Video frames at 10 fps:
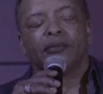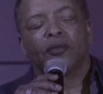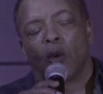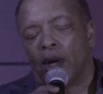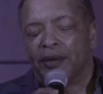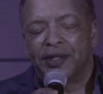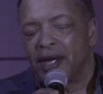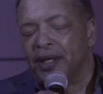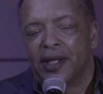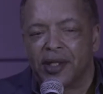Well, the
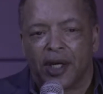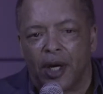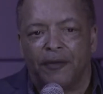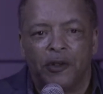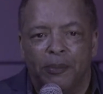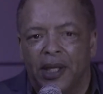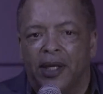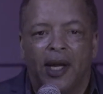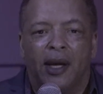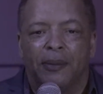sun doesn't care if you beat
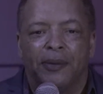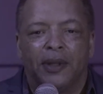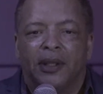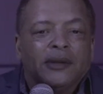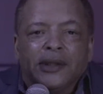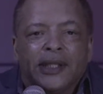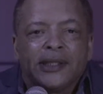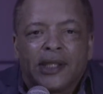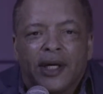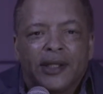it up. It
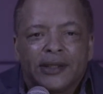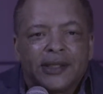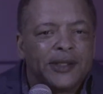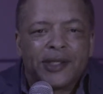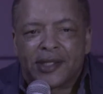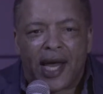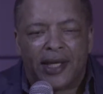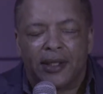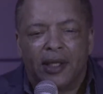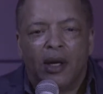doesn't care. It's still the
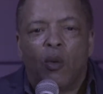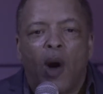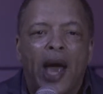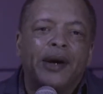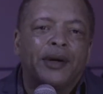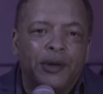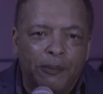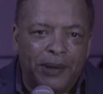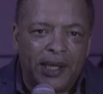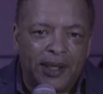sun. Why are you
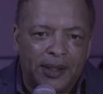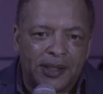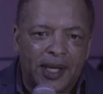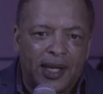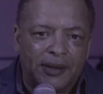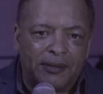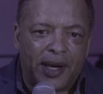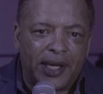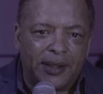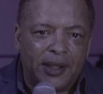beating the sun,
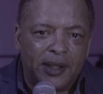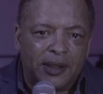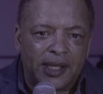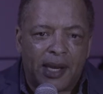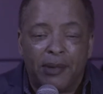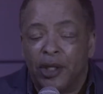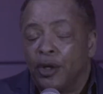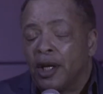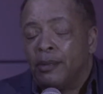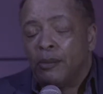right? Does that mean you're
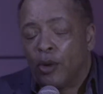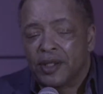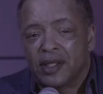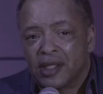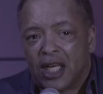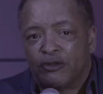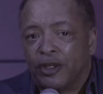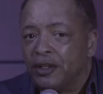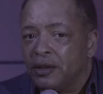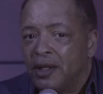going to be more successful
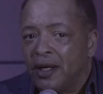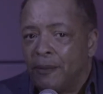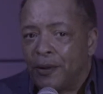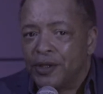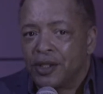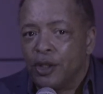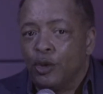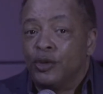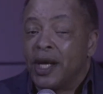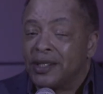than the person who
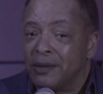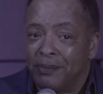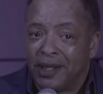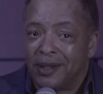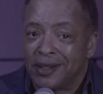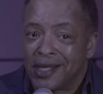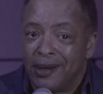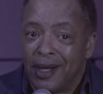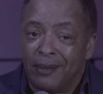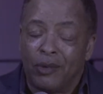doesn't beat the
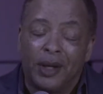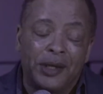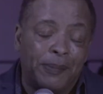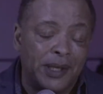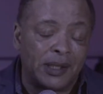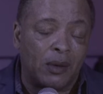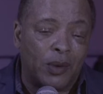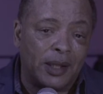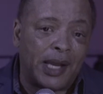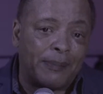sun up? Well, it depends on
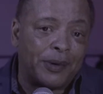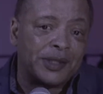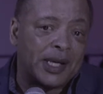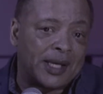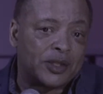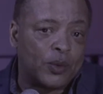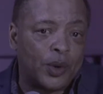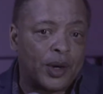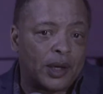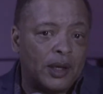when that person has to
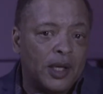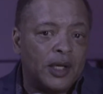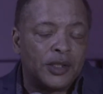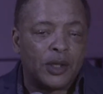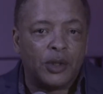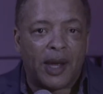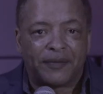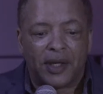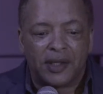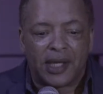work. So you have
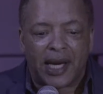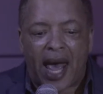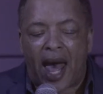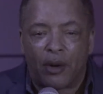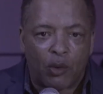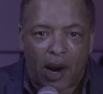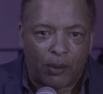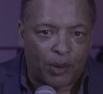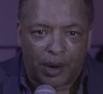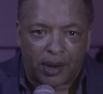to understand, how do I
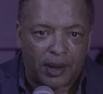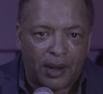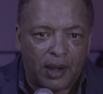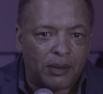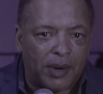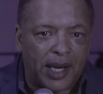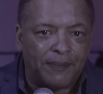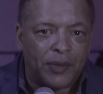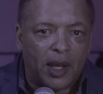work? Right?